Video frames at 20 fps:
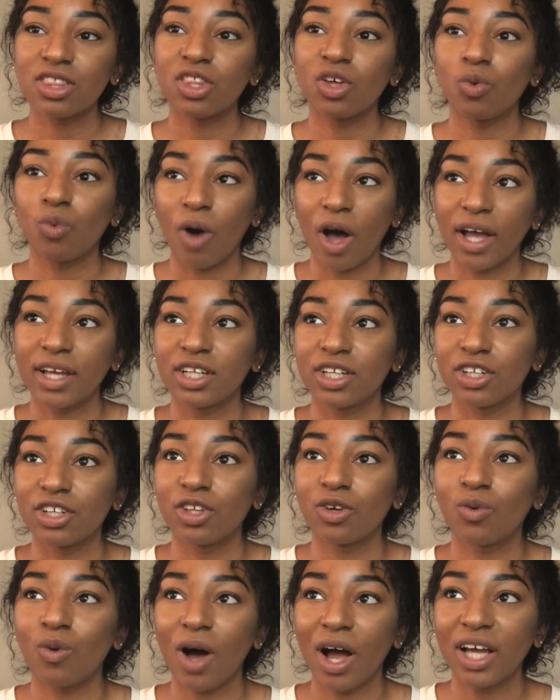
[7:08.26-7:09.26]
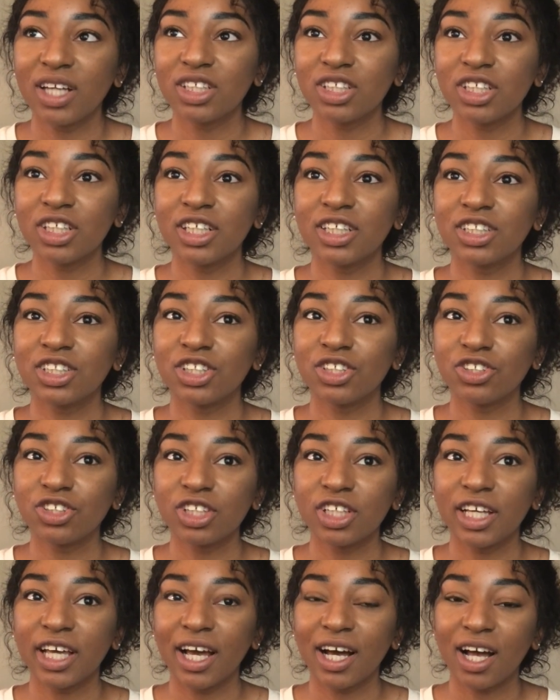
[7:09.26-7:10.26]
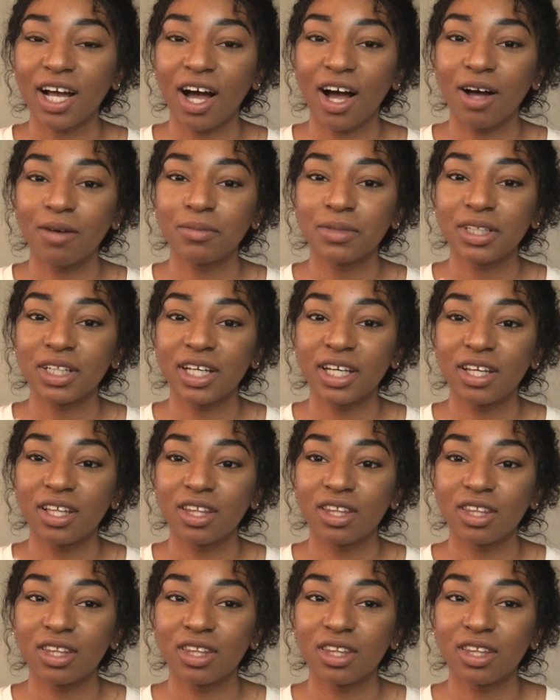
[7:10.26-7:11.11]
the whiner. The whiner is usually a combination